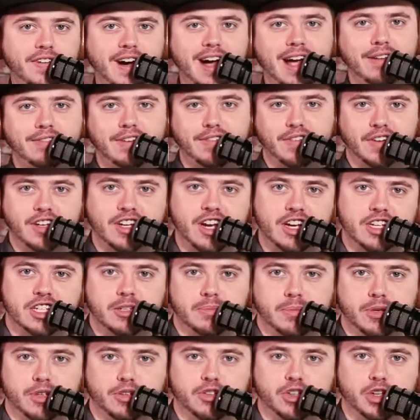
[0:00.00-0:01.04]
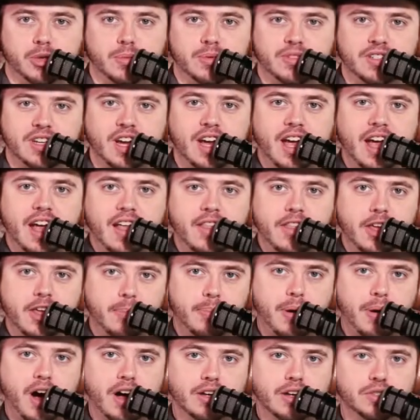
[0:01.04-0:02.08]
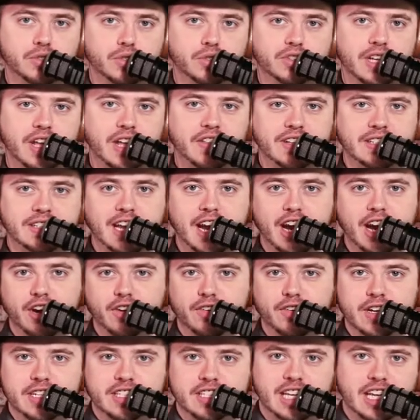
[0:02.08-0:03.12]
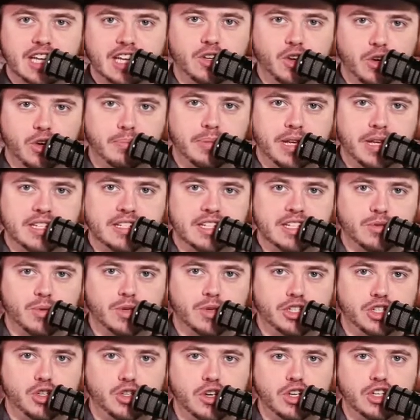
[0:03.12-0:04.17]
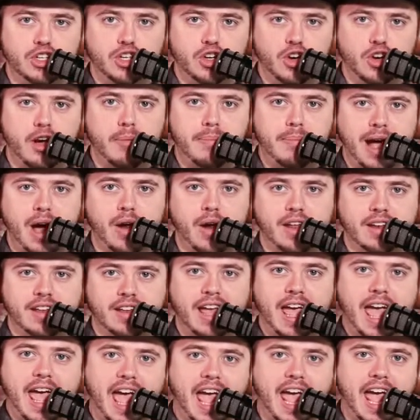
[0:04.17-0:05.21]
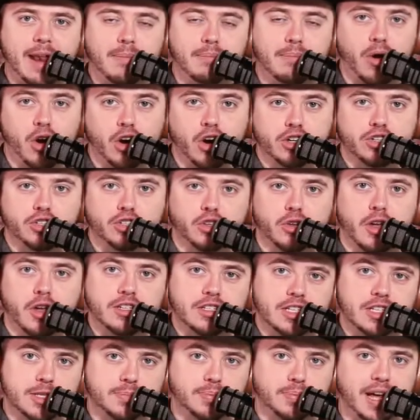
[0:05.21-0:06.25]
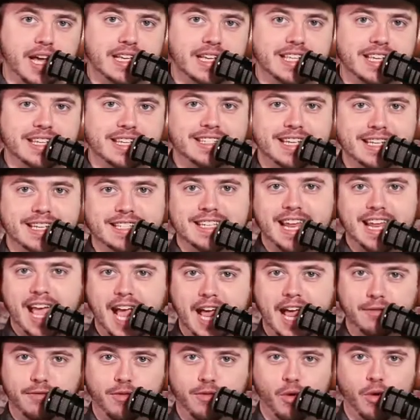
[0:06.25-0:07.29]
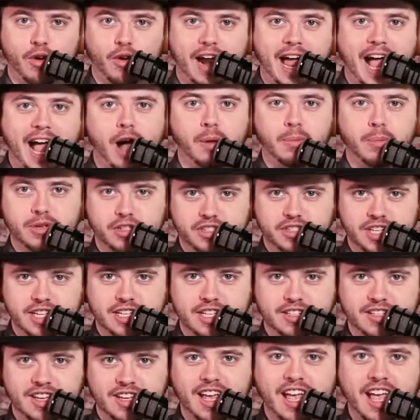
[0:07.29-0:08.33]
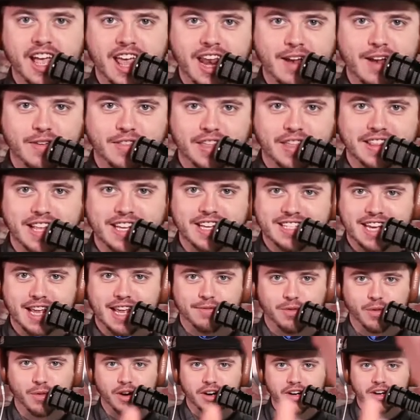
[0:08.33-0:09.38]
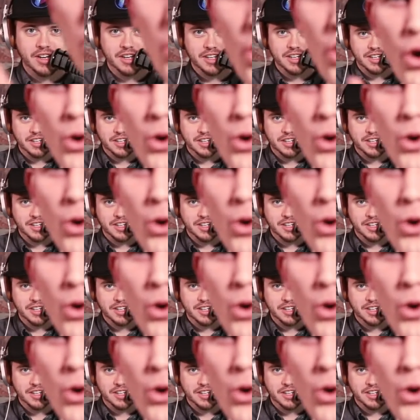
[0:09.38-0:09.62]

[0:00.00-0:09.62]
five different customer groups, the apostles and the terrorists in your business, what you can do about it. And Marshall displays his disdain for Albertsons and everything they stand for.